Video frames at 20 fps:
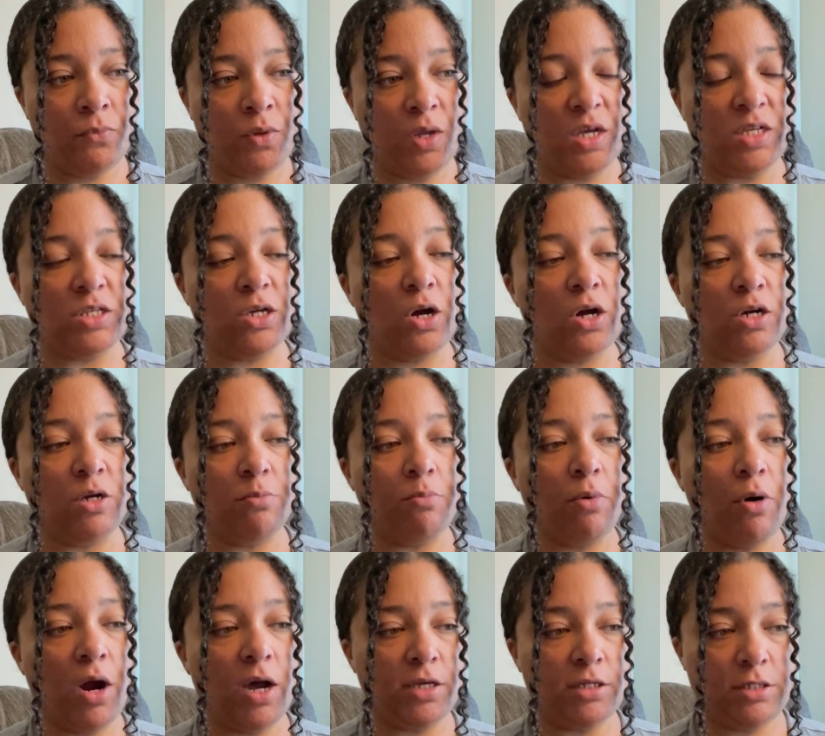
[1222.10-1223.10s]
it's hard to
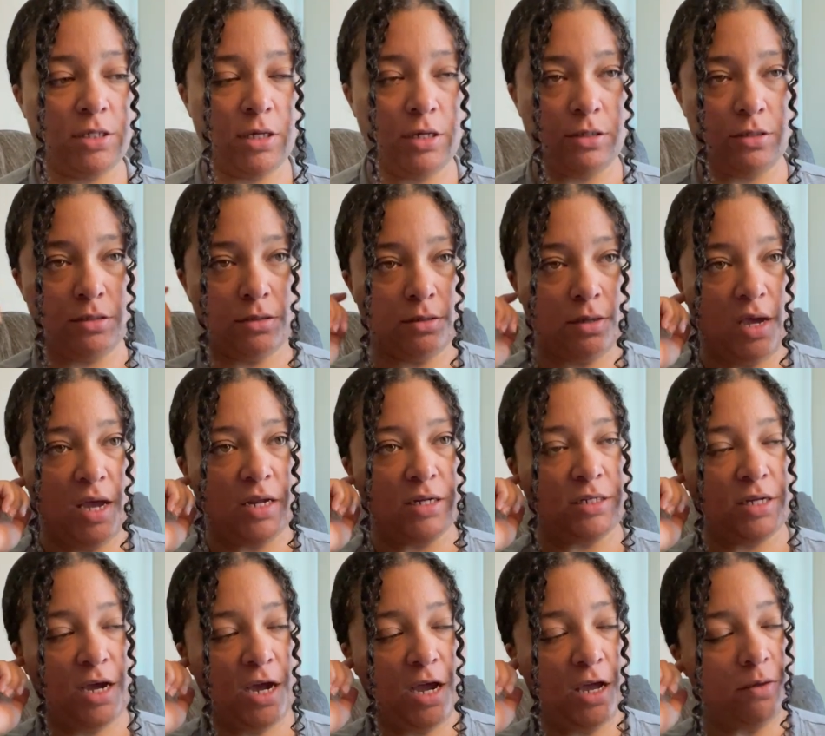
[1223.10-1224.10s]
process at
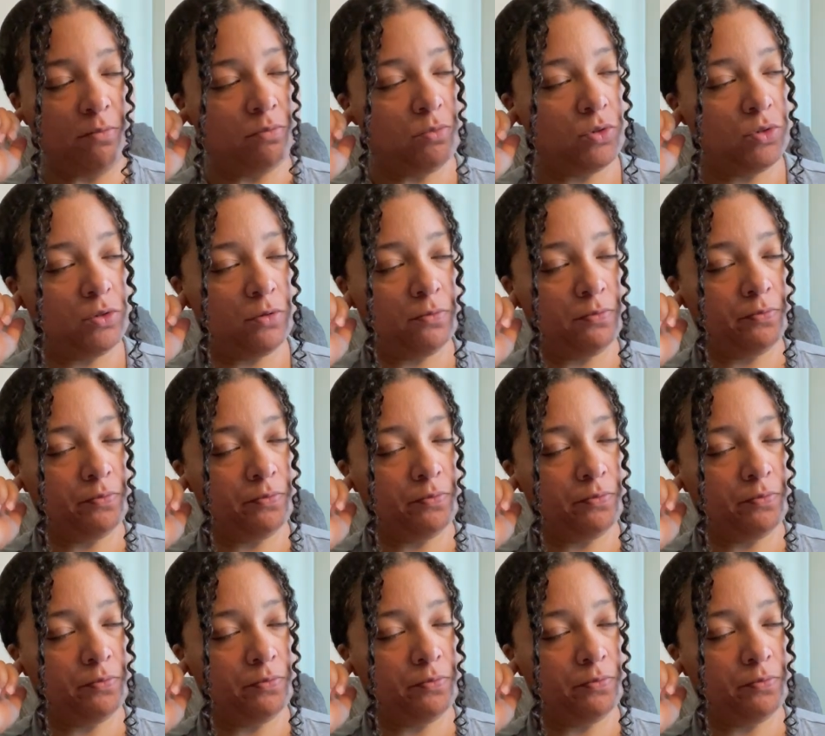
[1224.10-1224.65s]
times.